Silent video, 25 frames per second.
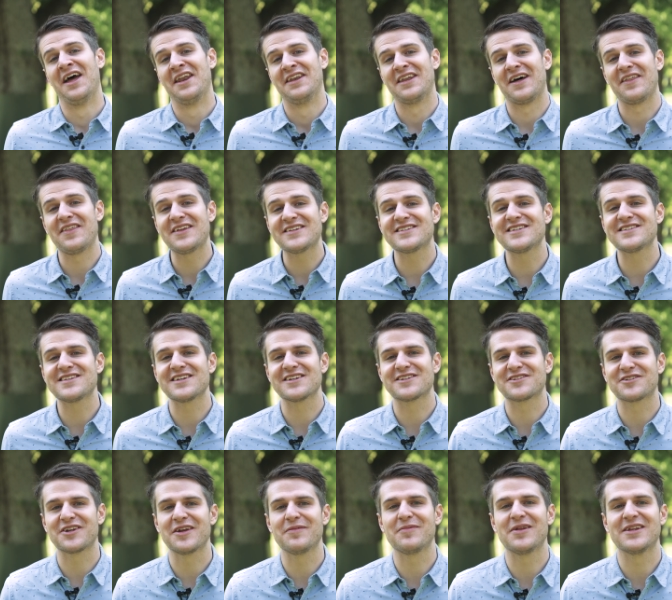Now, this is
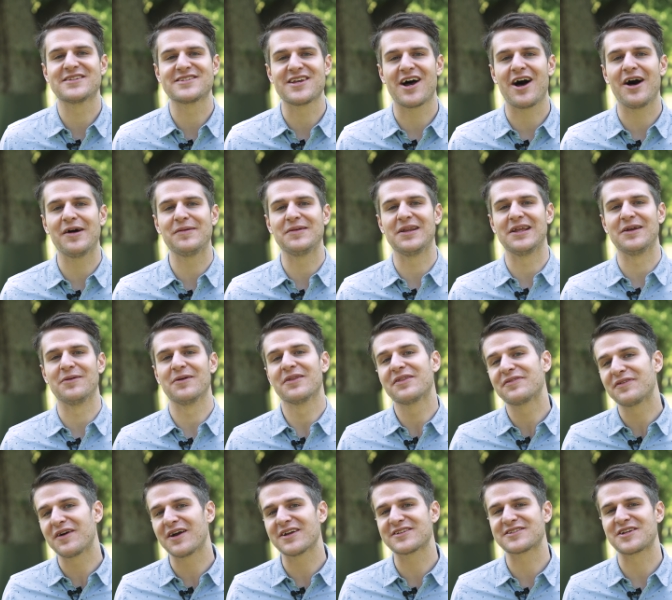extremely timely,
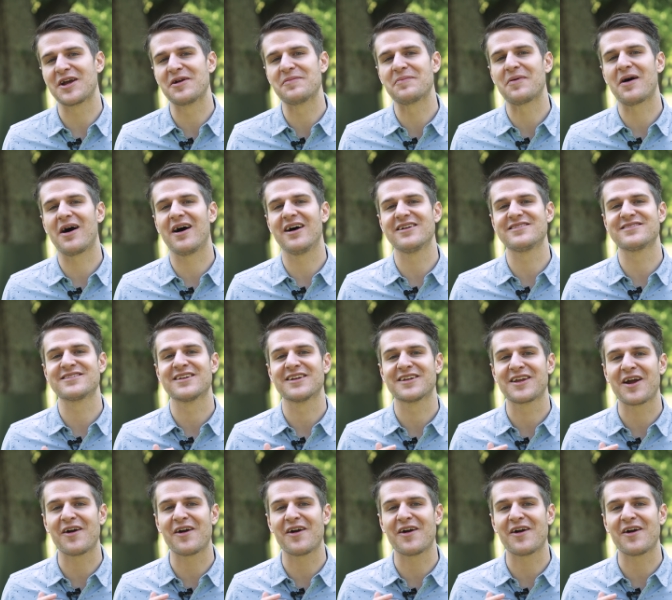with first home buyers